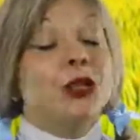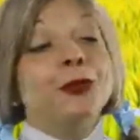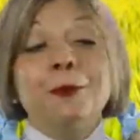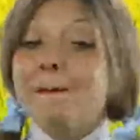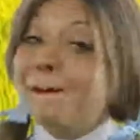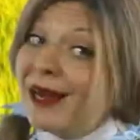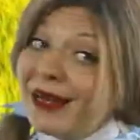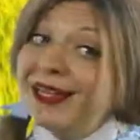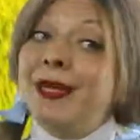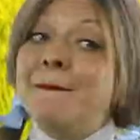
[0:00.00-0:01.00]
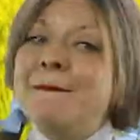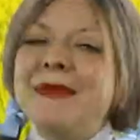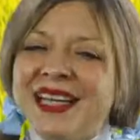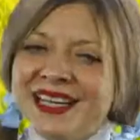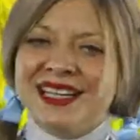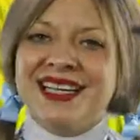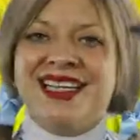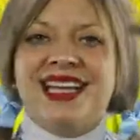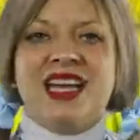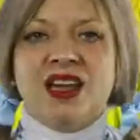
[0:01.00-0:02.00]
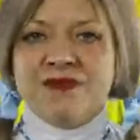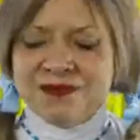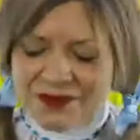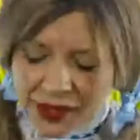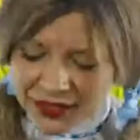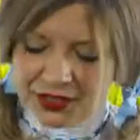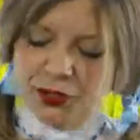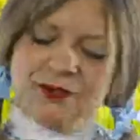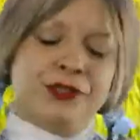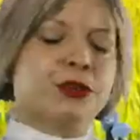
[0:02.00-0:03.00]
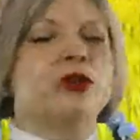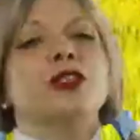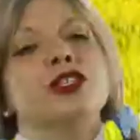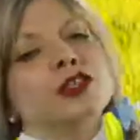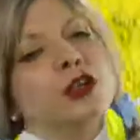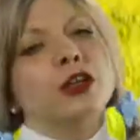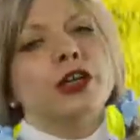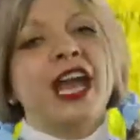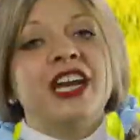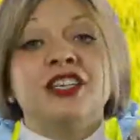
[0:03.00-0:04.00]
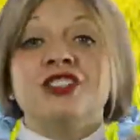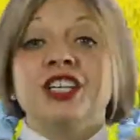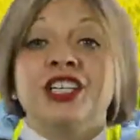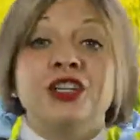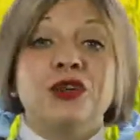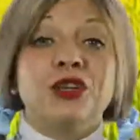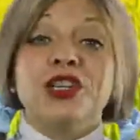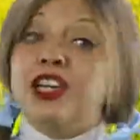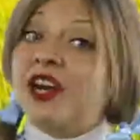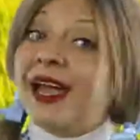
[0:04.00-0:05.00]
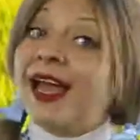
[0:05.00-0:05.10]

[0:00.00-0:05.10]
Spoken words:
you might immediately think of fossil fuel, solar energy, nuclear,